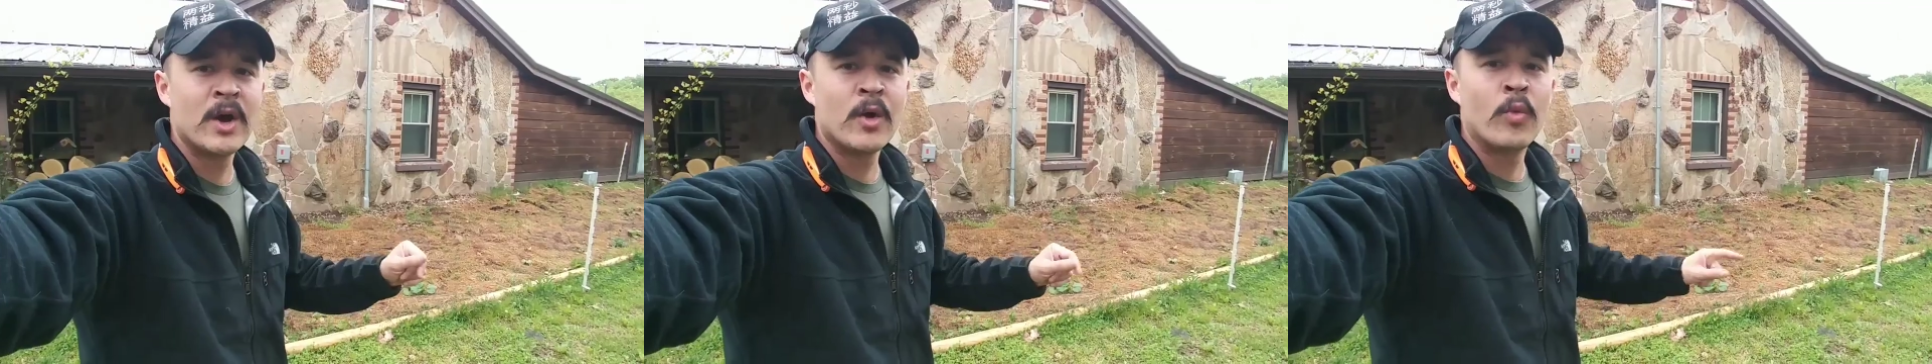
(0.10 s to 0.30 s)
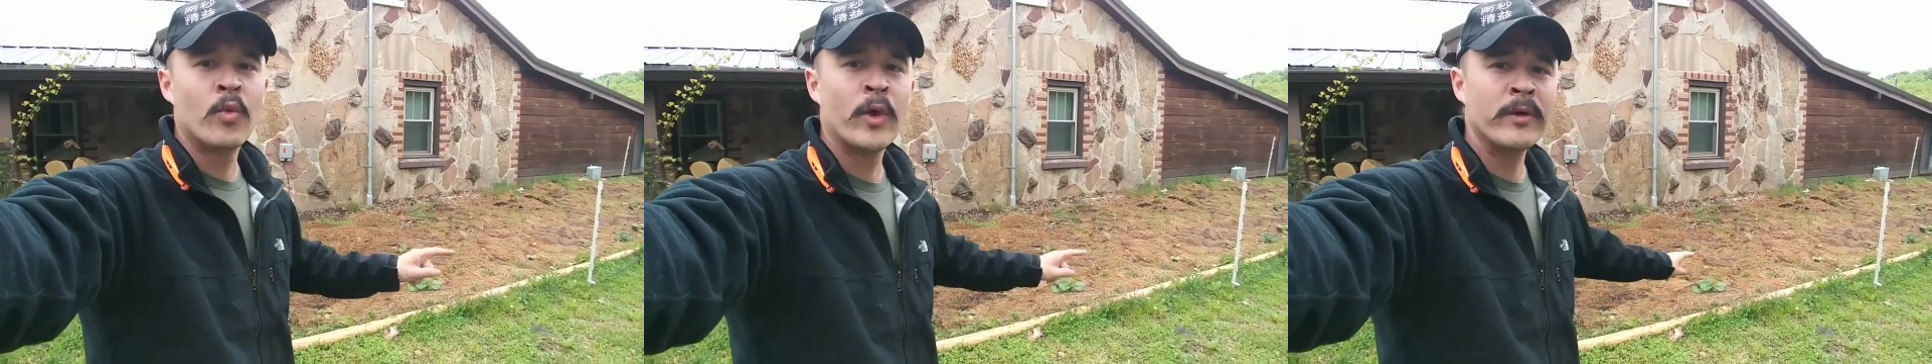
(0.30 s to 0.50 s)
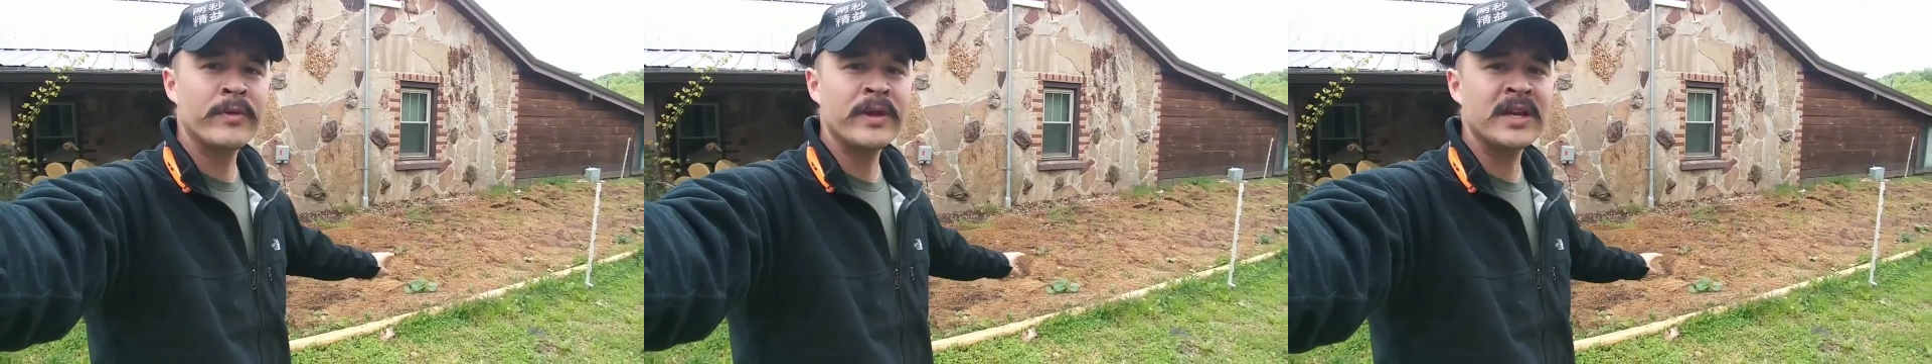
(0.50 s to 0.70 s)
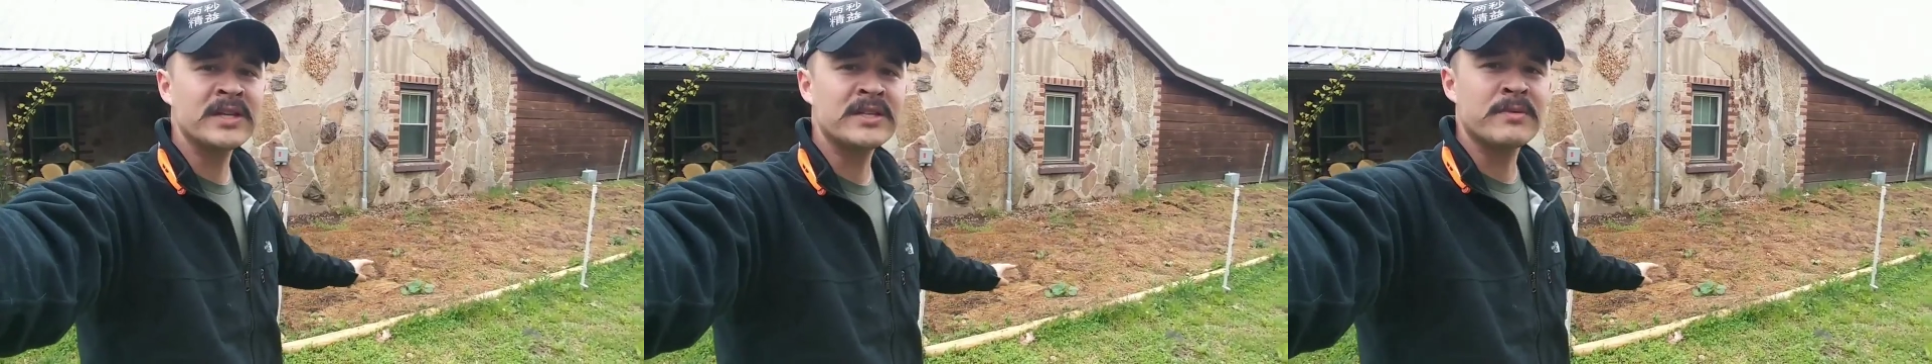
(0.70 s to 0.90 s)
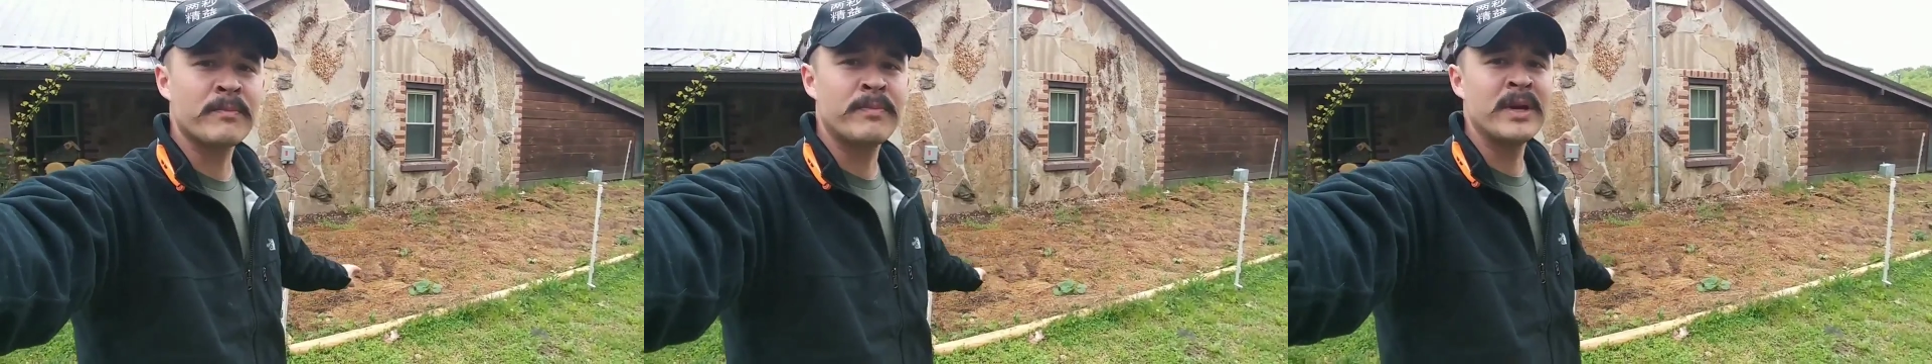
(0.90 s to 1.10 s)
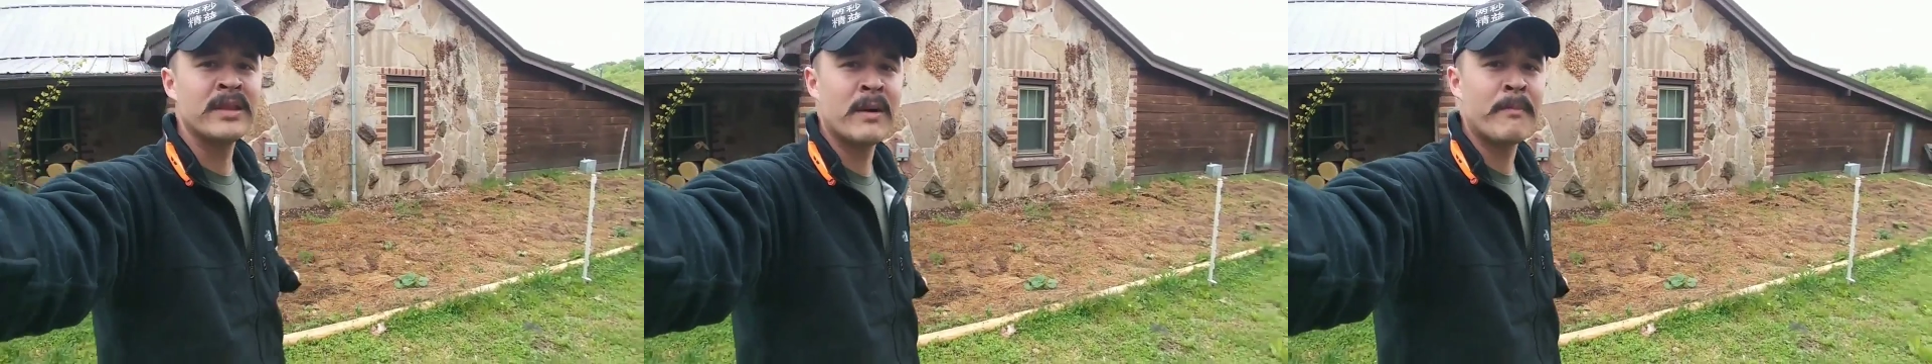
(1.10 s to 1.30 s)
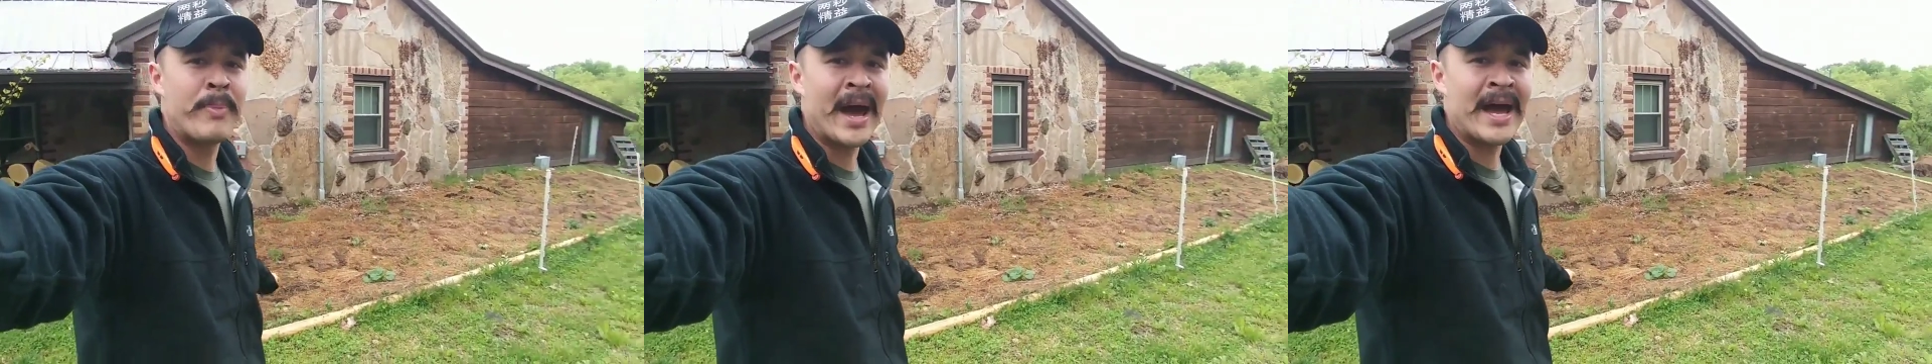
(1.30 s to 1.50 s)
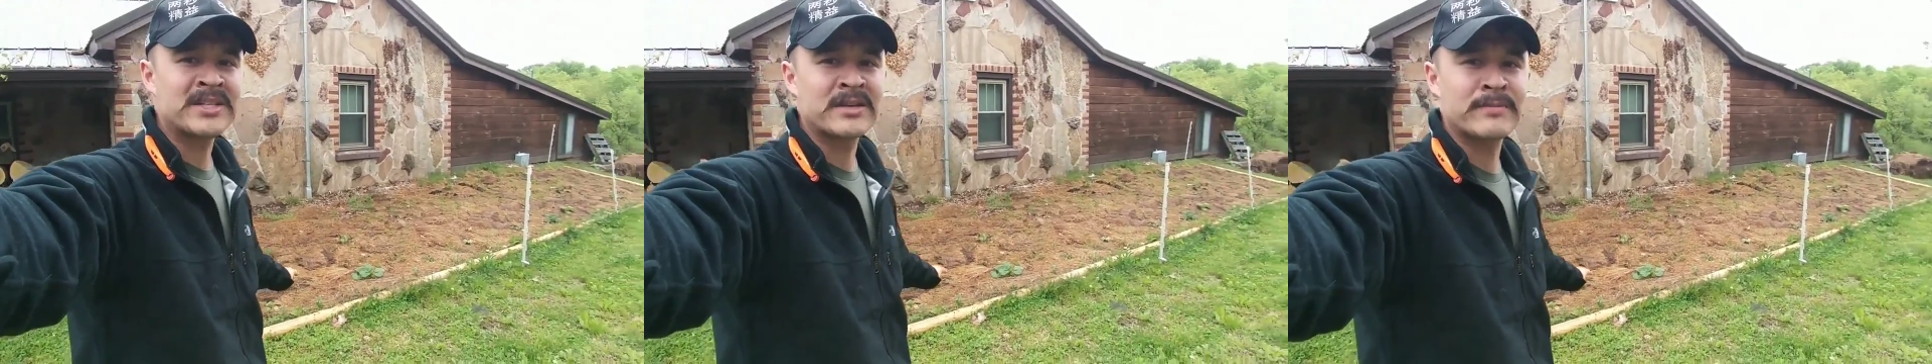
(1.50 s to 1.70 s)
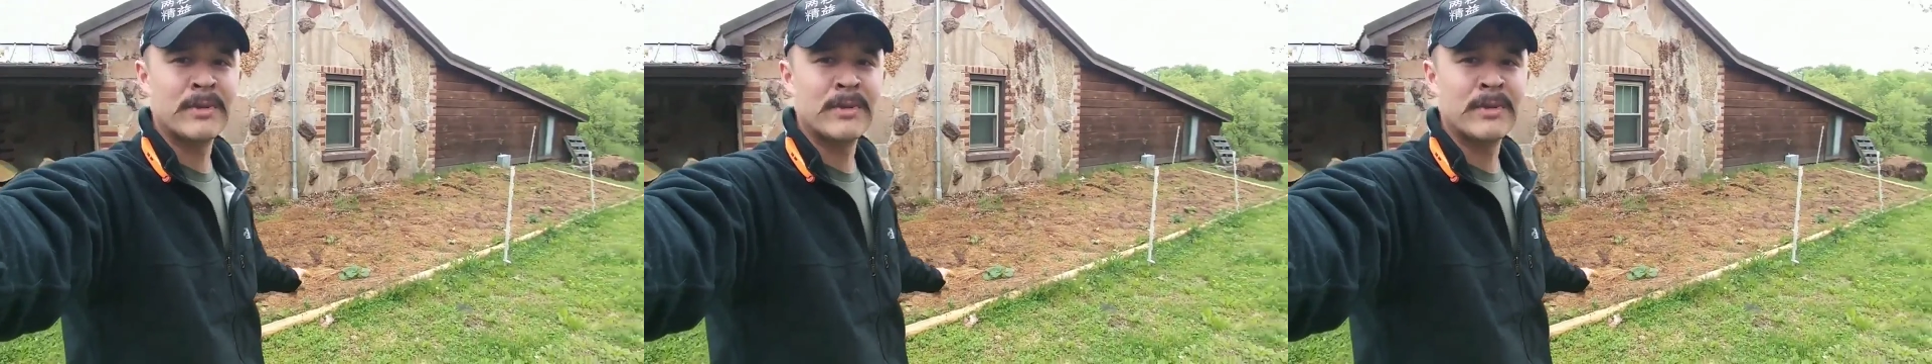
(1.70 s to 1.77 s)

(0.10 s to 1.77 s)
Will these be the best,